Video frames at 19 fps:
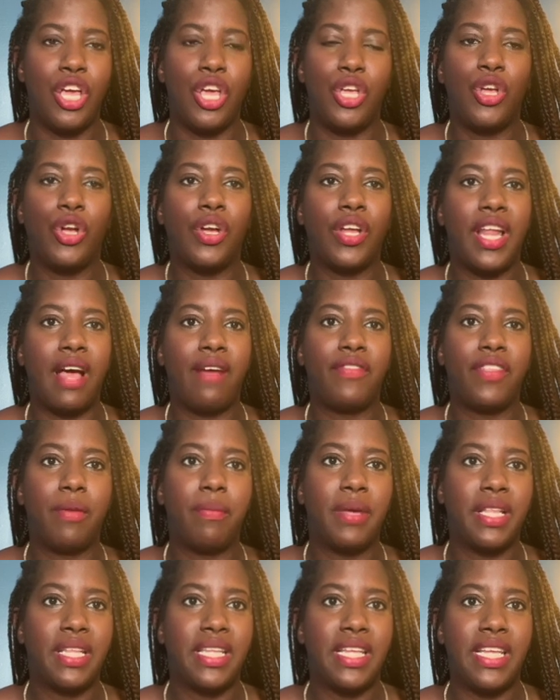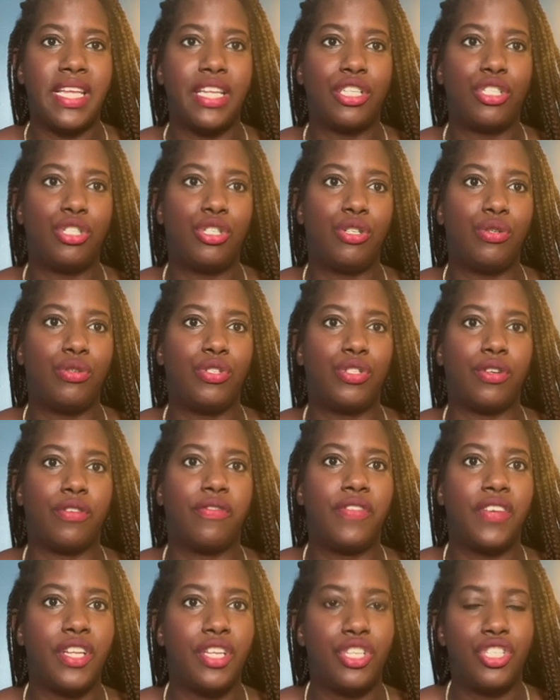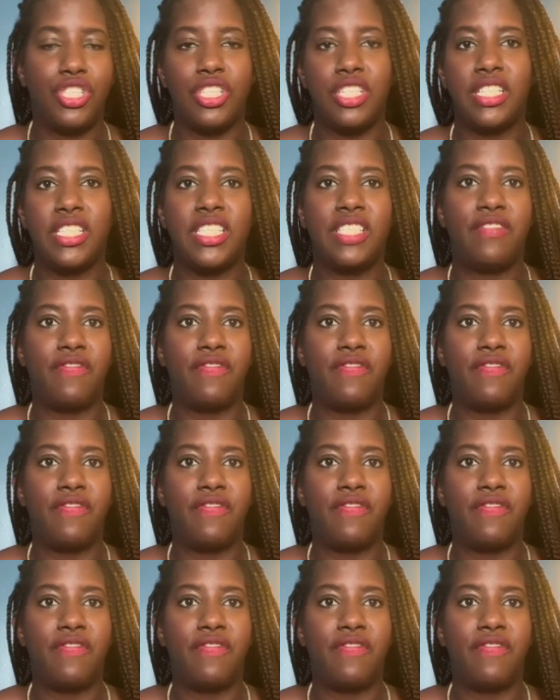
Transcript: You're gonna have the ability to choose your finishes,